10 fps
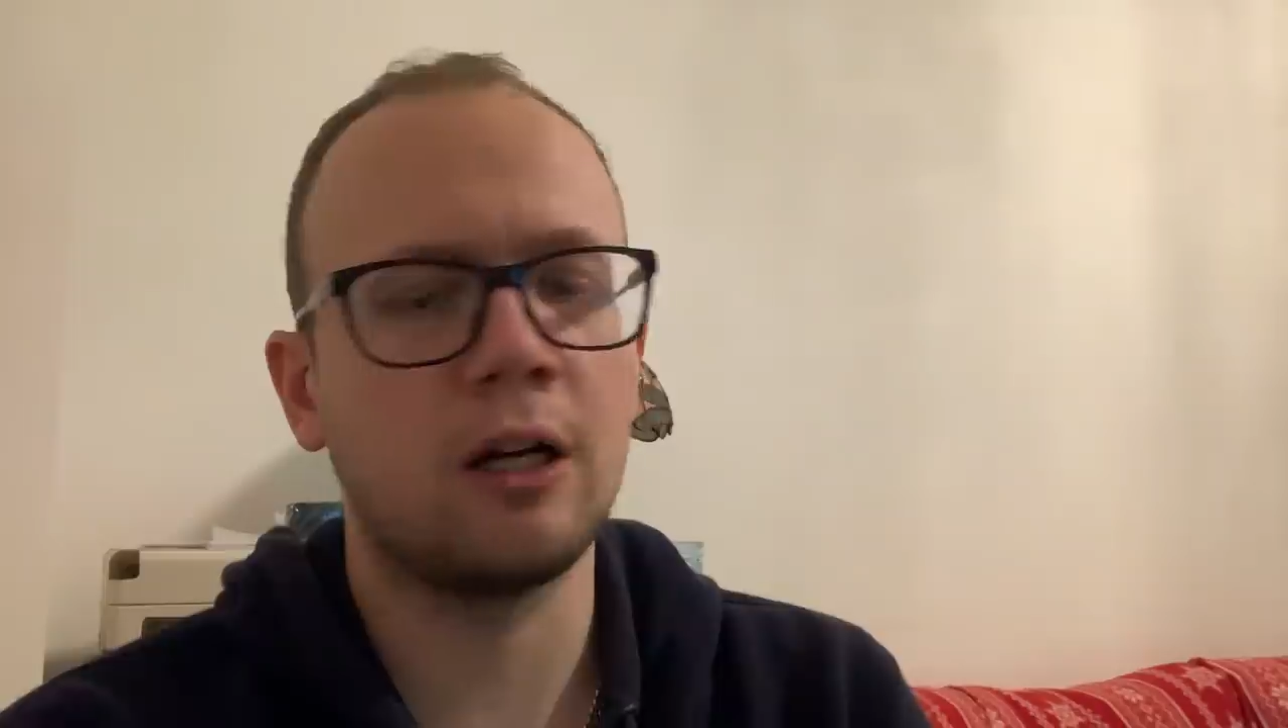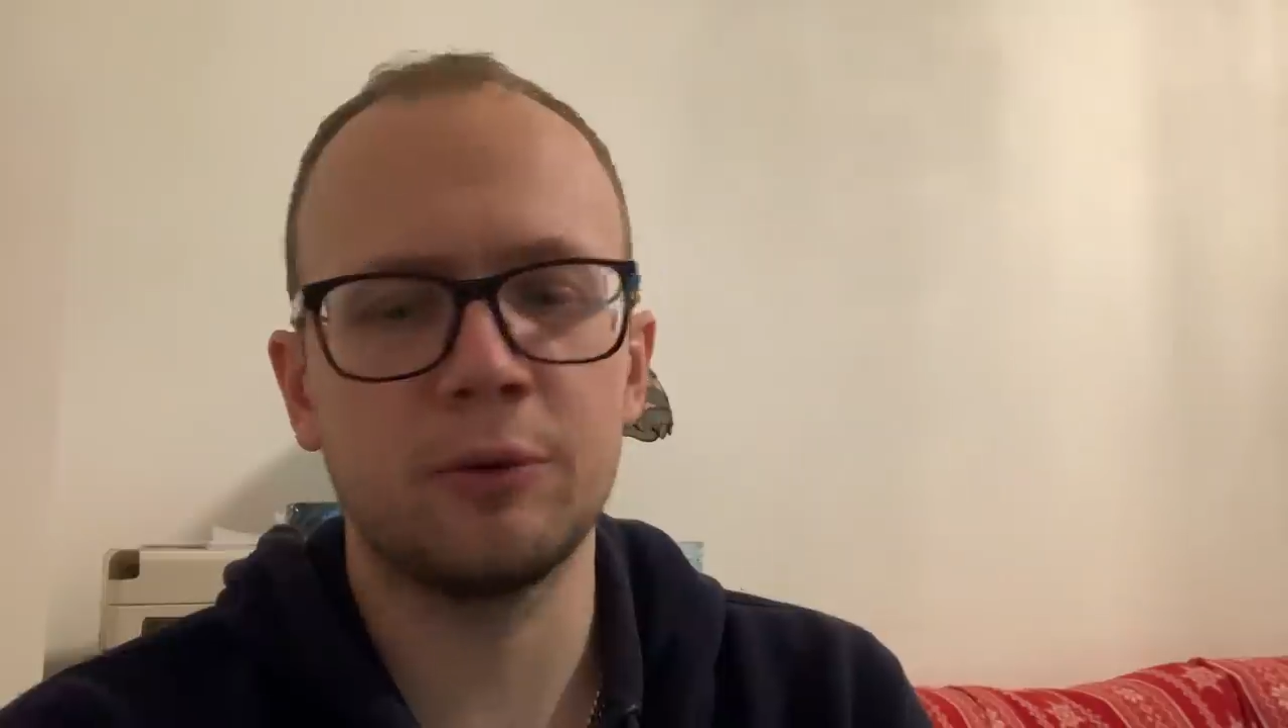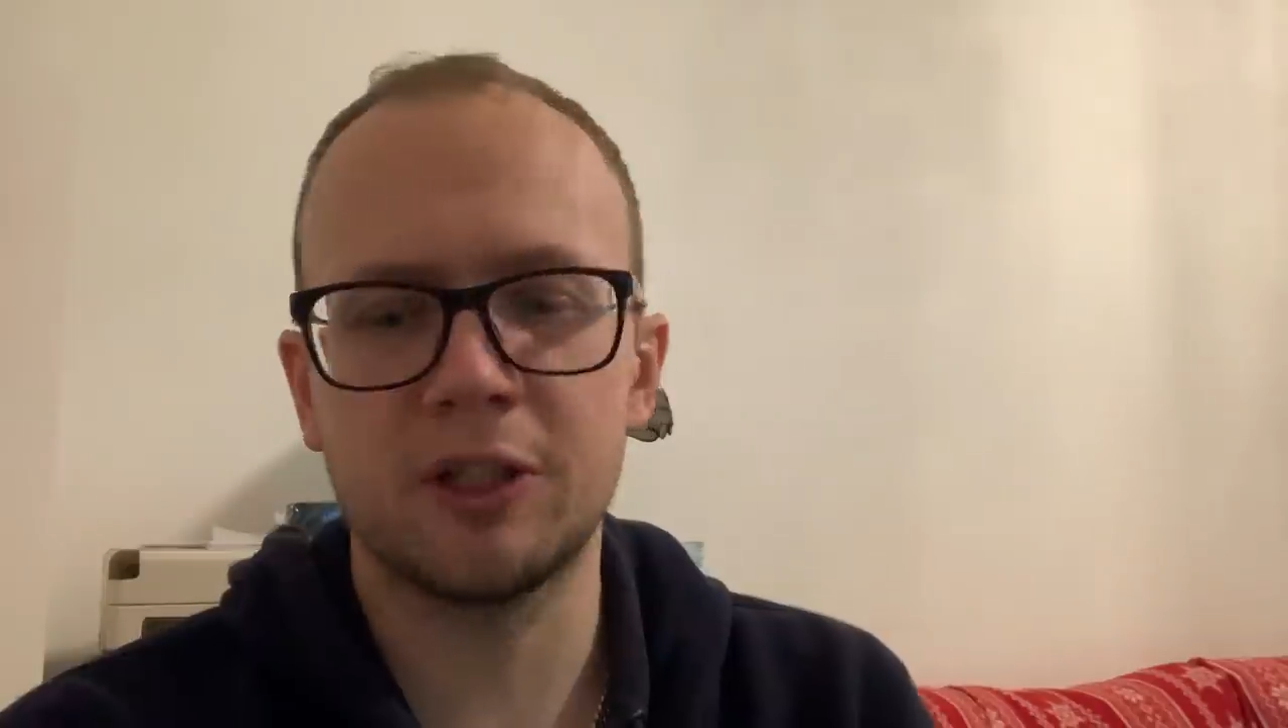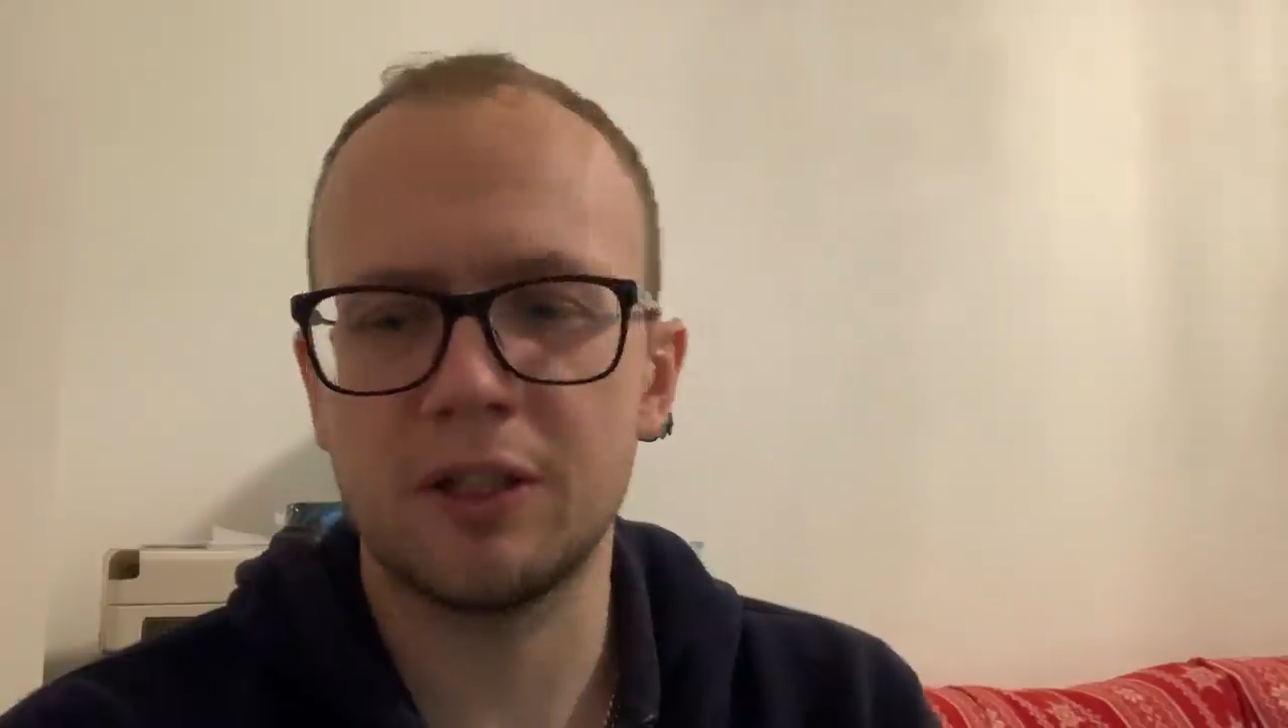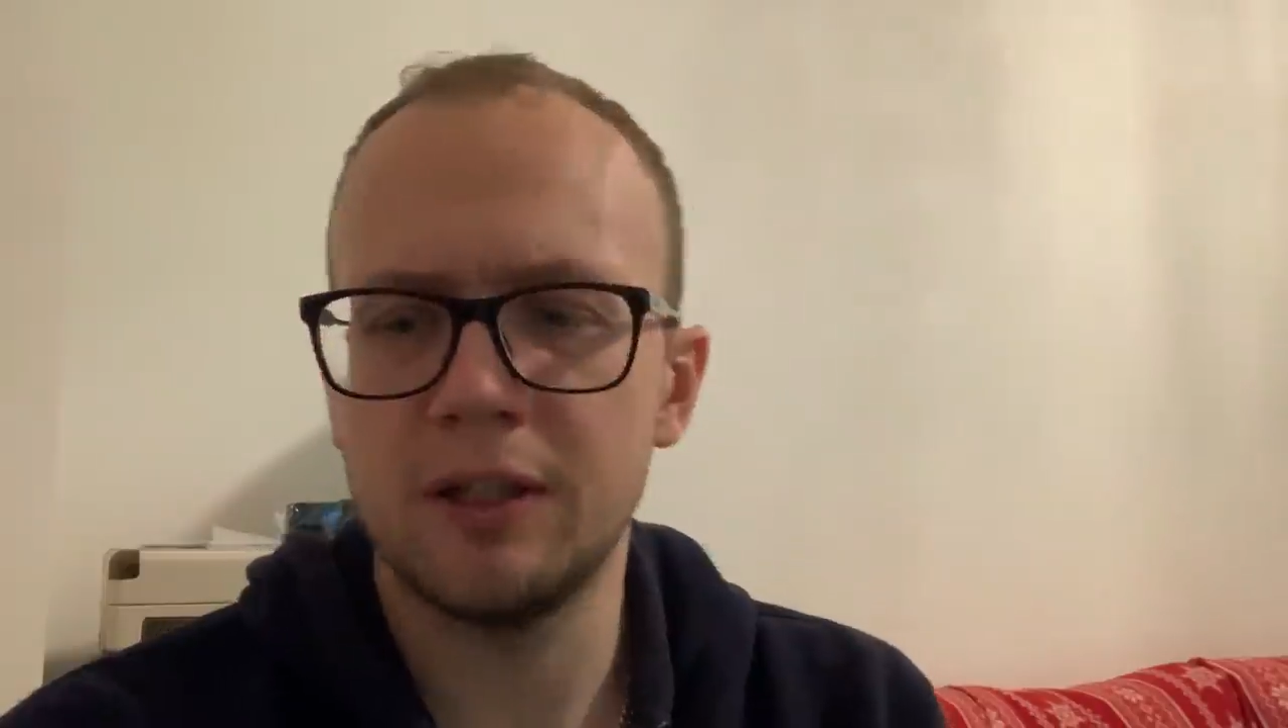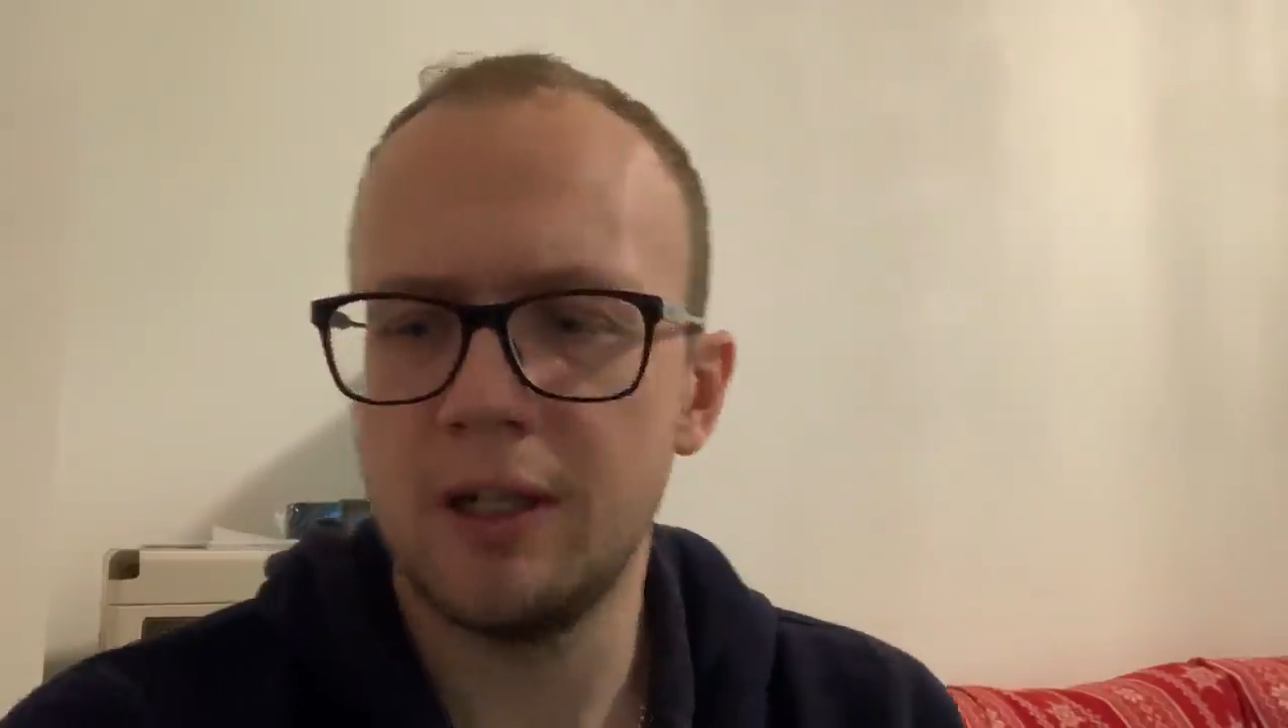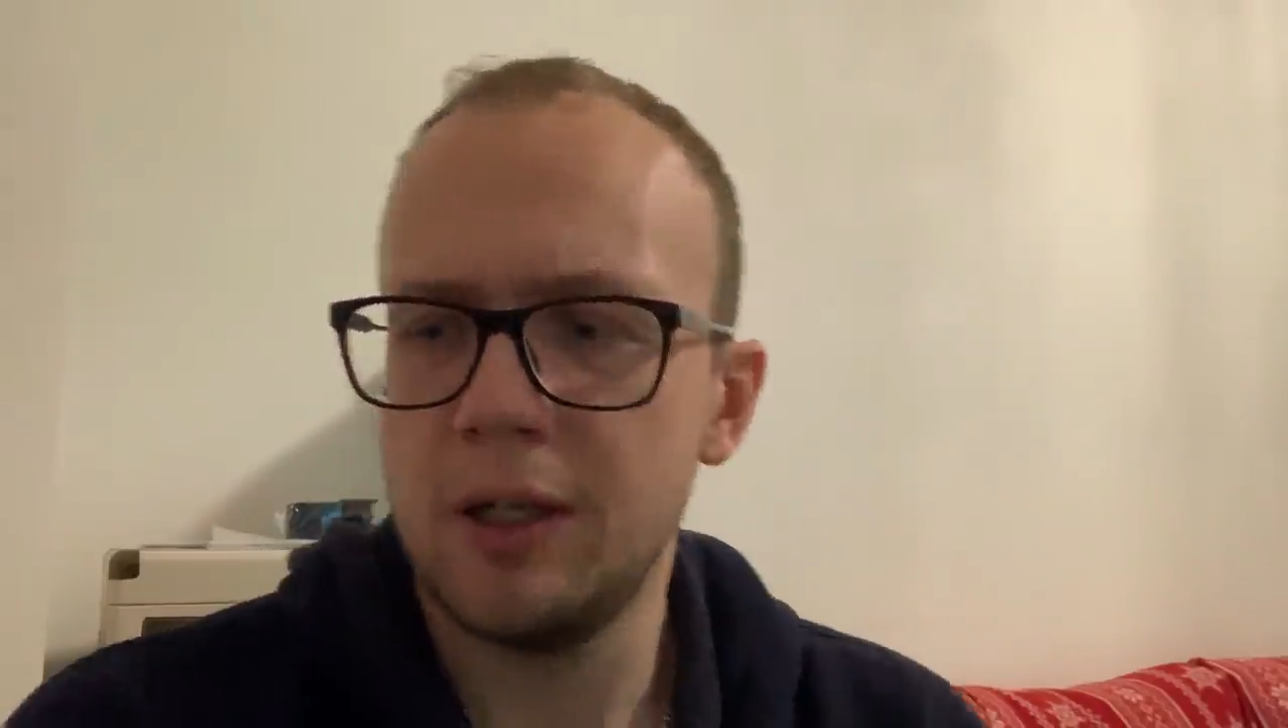I was